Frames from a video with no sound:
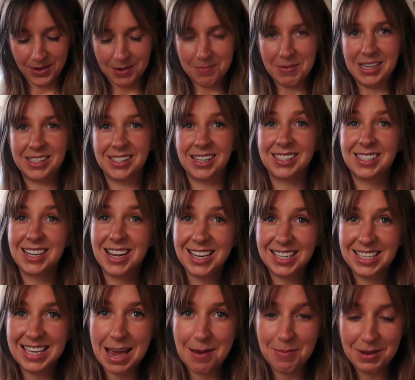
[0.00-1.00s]
My sister
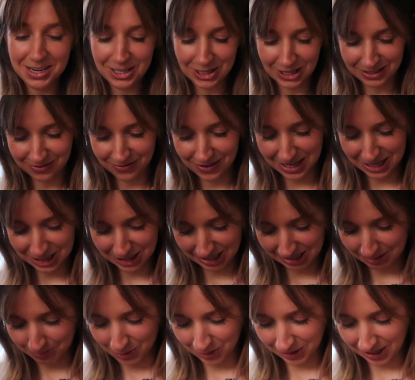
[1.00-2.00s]
Gabby just finished
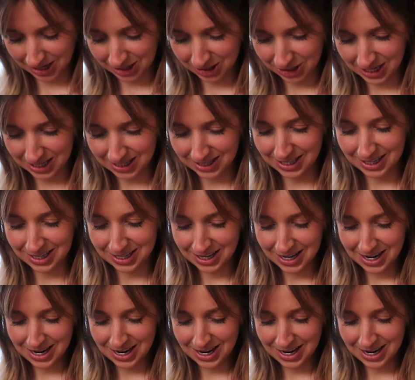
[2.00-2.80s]
this book, and she said